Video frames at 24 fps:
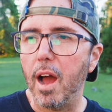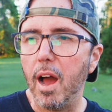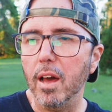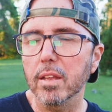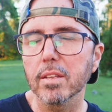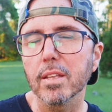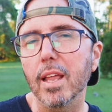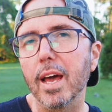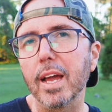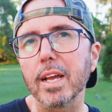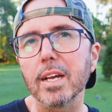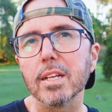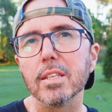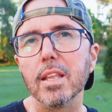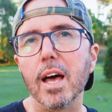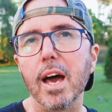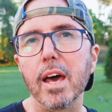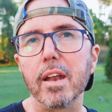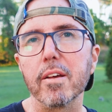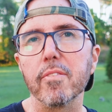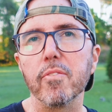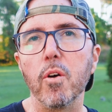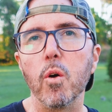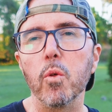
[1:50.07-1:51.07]
unlike a
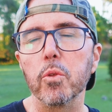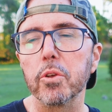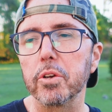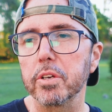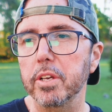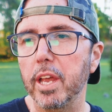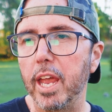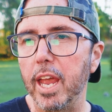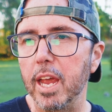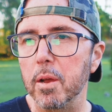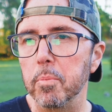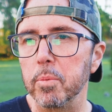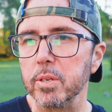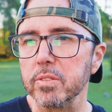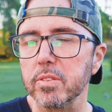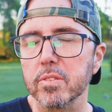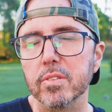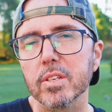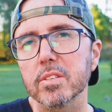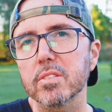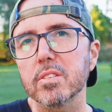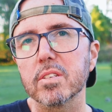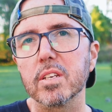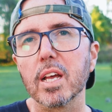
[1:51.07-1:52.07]
lot of older cameras,
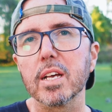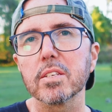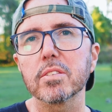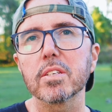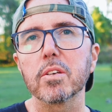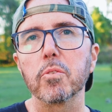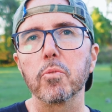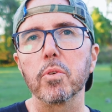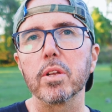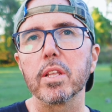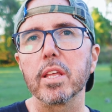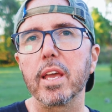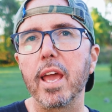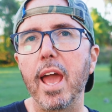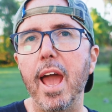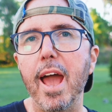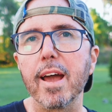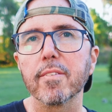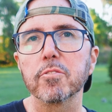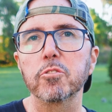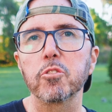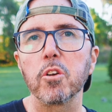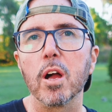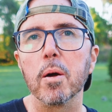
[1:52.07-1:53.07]
this doesn't really
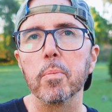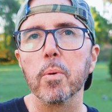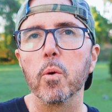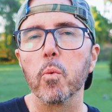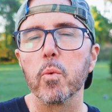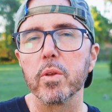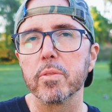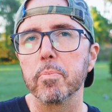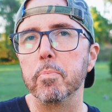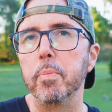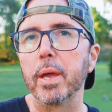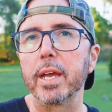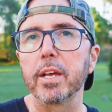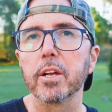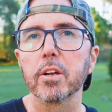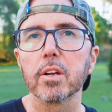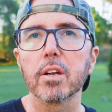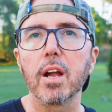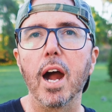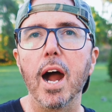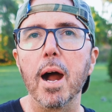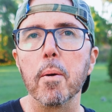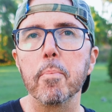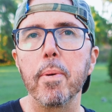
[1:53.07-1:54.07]
have trouble with bigger
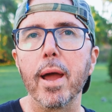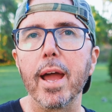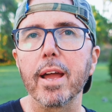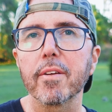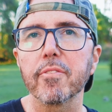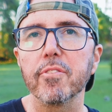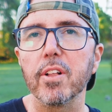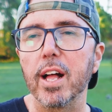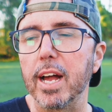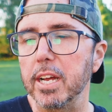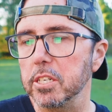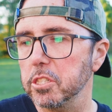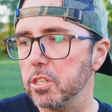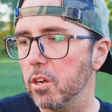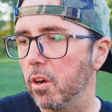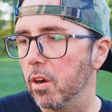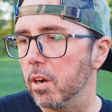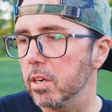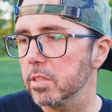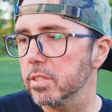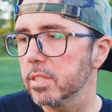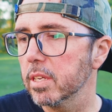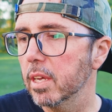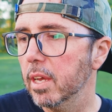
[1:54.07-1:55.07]
compact flash
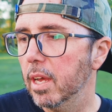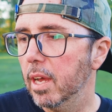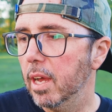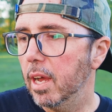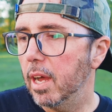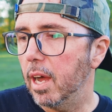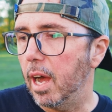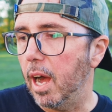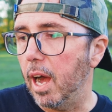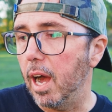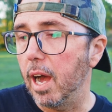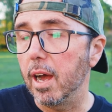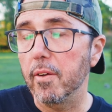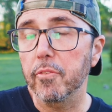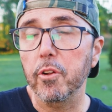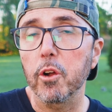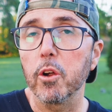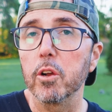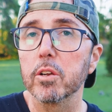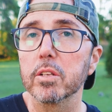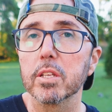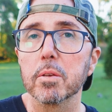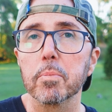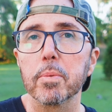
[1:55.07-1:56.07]
cards. I've
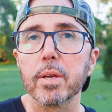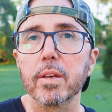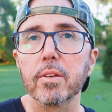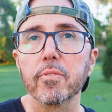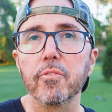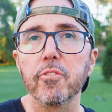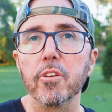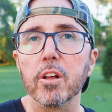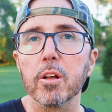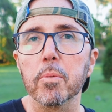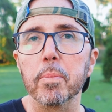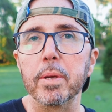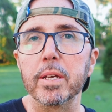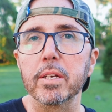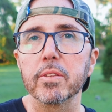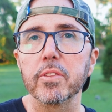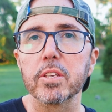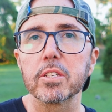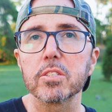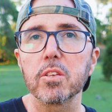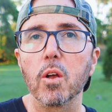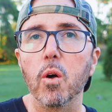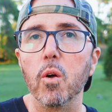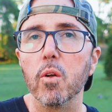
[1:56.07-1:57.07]
currently been filming
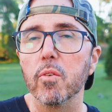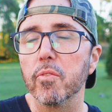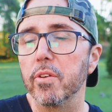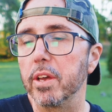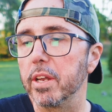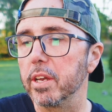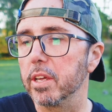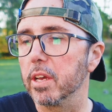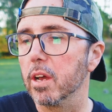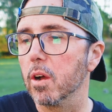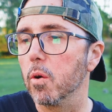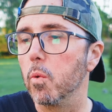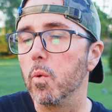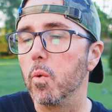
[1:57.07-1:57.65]
this whole video